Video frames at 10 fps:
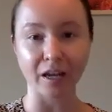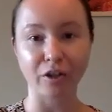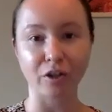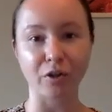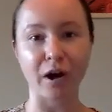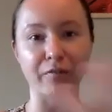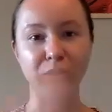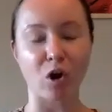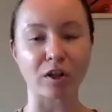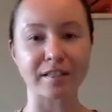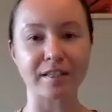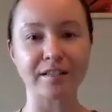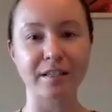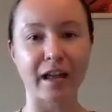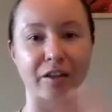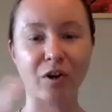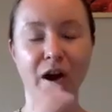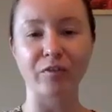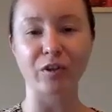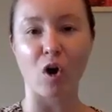You know, you have your on season and you
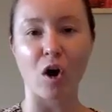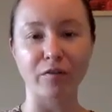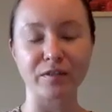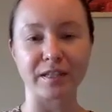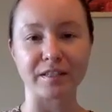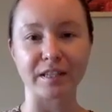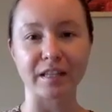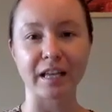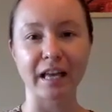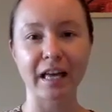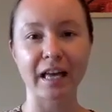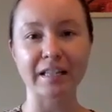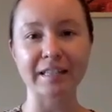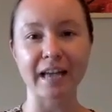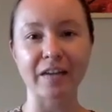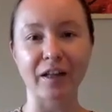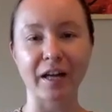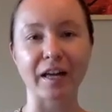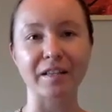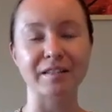have your off season. And it's kind of
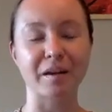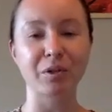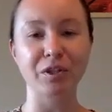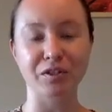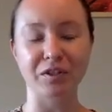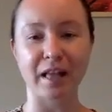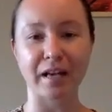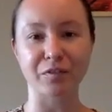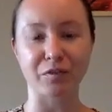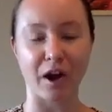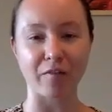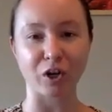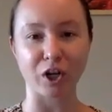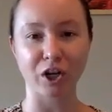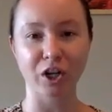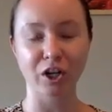like summer doesn't last forever.